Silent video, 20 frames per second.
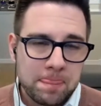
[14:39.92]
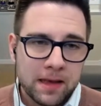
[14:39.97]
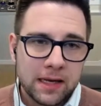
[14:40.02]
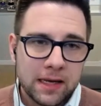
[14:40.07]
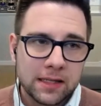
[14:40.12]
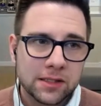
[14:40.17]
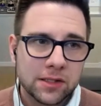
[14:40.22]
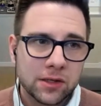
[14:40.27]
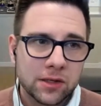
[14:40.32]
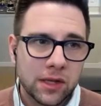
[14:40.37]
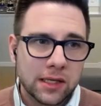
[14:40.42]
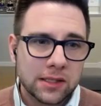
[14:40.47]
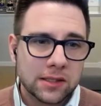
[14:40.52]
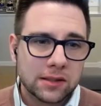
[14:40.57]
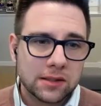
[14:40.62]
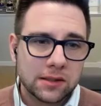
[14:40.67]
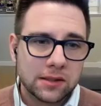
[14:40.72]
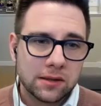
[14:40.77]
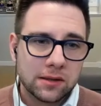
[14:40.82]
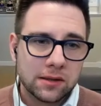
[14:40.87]
And so that's
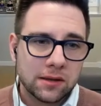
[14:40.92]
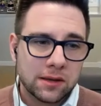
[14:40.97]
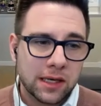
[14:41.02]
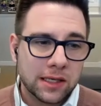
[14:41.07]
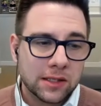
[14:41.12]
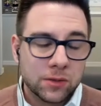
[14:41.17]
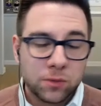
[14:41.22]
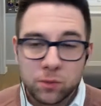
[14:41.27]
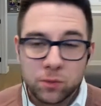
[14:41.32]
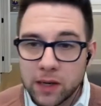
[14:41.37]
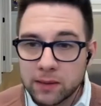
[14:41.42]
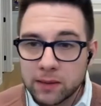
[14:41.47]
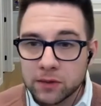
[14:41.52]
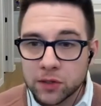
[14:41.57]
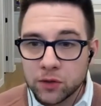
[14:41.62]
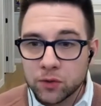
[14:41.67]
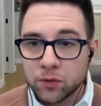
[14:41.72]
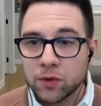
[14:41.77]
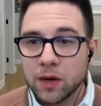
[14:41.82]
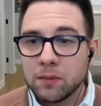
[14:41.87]
that's
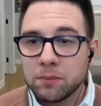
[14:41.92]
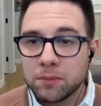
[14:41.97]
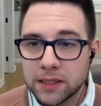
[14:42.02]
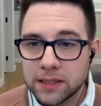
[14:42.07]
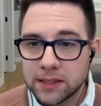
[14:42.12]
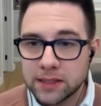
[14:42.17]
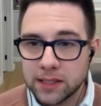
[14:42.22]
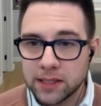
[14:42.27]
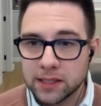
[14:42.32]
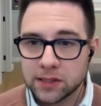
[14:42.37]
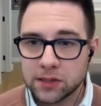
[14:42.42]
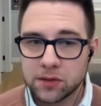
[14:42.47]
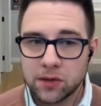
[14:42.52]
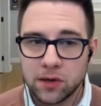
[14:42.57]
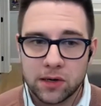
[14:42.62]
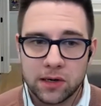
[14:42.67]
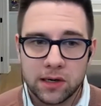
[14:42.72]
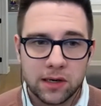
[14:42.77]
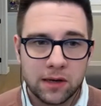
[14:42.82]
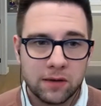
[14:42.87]
one great place to get
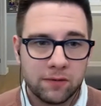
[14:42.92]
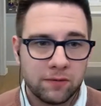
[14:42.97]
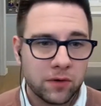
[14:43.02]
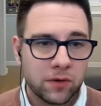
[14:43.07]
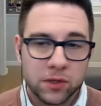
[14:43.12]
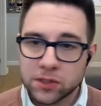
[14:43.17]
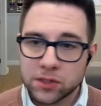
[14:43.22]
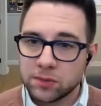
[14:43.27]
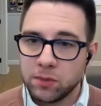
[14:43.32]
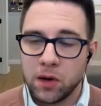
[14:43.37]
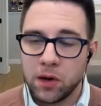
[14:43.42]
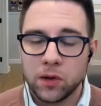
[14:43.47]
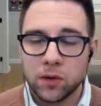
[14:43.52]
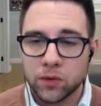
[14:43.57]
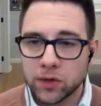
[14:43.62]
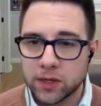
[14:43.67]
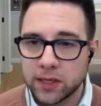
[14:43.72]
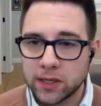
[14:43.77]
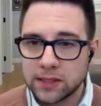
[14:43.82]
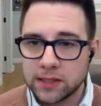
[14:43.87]
started. If you're a small
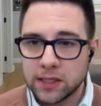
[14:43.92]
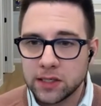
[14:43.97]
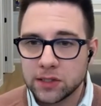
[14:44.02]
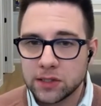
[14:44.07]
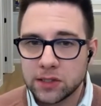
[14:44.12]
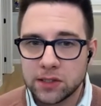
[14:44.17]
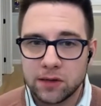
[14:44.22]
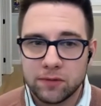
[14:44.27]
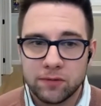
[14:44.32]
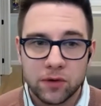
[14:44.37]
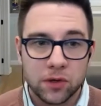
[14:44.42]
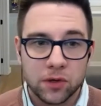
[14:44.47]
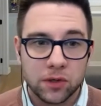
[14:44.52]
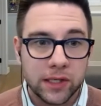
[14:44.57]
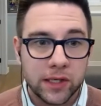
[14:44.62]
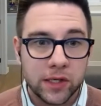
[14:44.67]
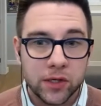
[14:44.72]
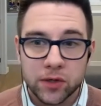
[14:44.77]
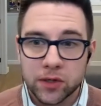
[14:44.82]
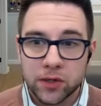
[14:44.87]
organization, if you're a
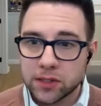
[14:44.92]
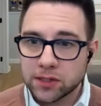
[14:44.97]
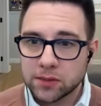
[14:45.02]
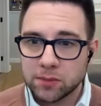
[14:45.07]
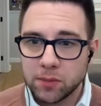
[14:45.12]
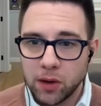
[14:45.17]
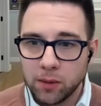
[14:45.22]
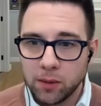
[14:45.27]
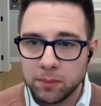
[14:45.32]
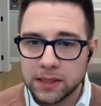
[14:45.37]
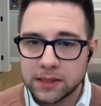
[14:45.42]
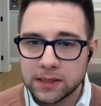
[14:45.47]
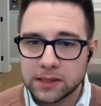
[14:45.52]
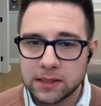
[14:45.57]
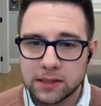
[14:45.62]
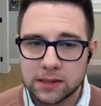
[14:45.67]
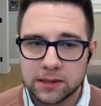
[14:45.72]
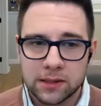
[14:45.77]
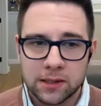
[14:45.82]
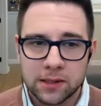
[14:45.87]
leader in a small
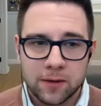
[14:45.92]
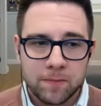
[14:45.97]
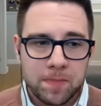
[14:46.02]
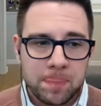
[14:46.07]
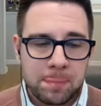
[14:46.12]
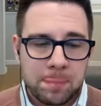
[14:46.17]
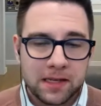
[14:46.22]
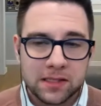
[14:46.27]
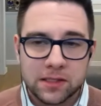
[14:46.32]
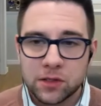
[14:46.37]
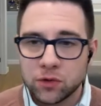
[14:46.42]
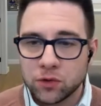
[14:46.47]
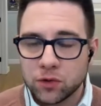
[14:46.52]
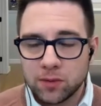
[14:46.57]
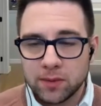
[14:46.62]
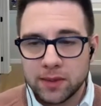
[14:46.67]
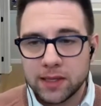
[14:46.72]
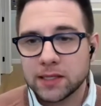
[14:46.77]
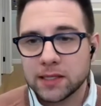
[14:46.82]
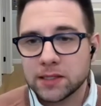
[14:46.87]
business, is to
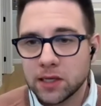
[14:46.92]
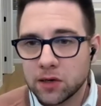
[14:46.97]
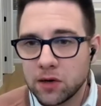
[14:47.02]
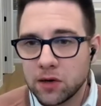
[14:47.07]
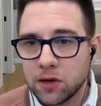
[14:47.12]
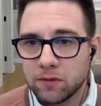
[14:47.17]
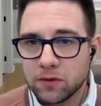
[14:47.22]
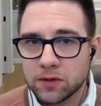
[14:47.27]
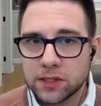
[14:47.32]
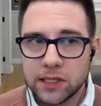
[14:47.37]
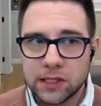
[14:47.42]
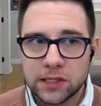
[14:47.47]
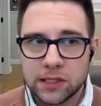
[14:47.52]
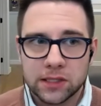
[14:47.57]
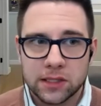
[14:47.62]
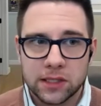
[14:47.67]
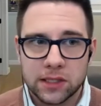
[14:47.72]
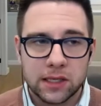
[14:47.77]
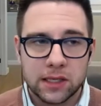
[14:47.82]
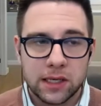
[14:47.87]
normalize that
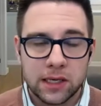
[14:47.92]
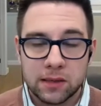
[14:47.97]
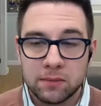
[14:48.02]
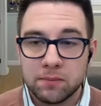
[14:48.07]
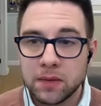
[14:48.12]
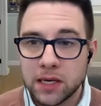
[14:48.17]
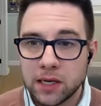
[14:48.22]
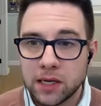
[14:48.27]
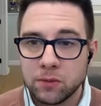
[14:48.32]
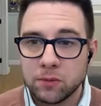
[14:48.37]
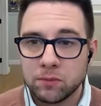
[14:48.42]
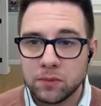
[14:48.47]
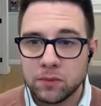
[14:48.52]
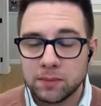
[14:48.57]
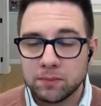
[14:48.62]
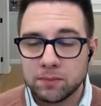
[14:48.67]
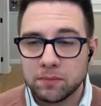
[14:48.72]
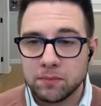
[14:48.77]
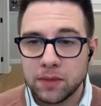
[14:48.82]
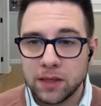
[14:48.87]
conversation. And in many,
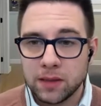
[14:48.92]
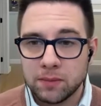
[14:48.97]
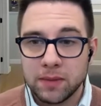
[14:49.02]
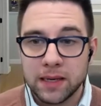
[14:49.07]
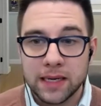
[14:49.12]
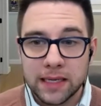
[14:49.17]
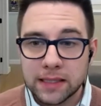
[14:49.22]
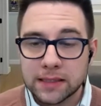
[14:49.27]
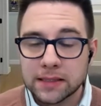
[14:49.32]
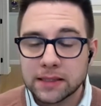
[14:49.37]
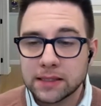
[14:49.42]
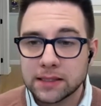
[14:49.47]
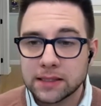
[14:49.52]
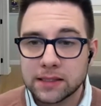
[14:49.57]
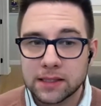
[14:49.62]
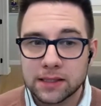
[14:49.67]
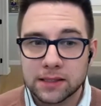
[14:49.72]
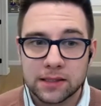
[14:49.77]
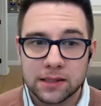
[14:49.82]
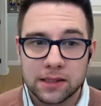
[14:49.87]
in, in many
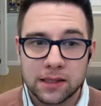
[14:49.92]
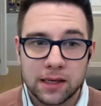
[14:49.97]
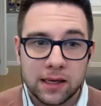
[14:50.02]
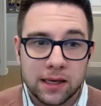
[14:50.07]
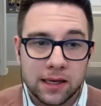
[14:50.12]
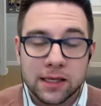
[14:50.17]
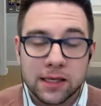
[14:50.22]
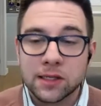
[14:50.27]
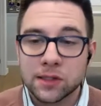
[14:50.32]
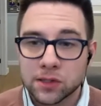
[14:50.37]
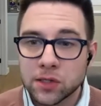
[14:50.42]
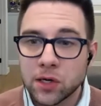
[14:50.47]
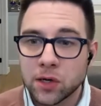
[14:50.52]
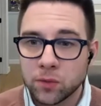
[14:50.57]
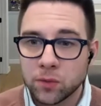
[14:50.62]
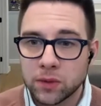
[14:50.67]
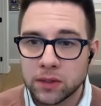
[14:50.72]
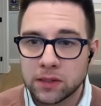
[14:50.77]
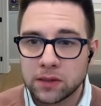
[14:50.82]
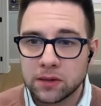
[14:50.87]
instances, it can
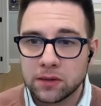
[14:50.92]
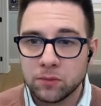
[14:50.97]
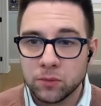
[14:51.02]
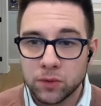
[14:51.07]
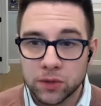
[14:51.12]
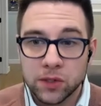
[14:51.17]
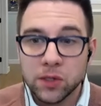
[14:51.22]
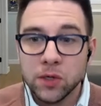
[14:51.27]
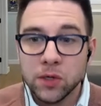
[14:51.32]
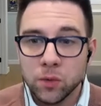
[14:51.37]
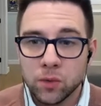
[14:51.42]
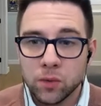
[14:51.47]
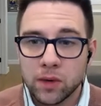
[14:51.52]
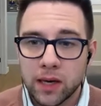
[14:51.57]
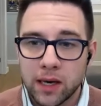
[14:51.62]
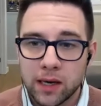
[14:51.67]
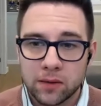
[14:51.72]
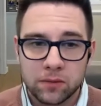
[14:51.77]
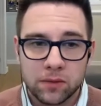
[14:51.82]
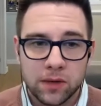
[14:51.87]
start with, with you
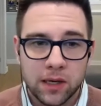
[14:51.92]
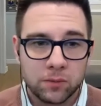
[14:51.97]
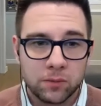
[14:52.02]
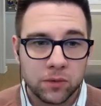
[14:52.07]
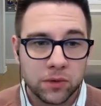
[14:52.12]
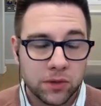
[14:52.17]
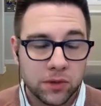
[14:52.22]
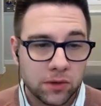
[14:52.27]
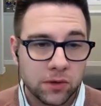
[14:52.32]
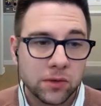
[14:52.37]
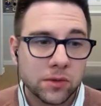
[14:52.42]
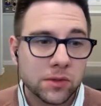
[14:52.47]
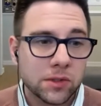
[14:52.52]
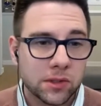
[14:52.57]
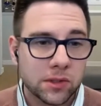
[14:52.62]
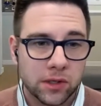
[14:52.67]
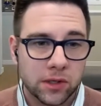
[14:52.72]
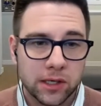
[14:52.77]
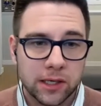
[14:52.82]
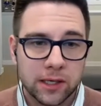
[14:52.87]
and, and with your own
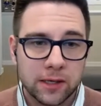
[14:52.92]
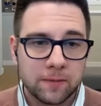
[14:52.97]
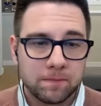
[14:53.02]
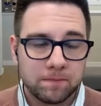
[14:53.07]
story.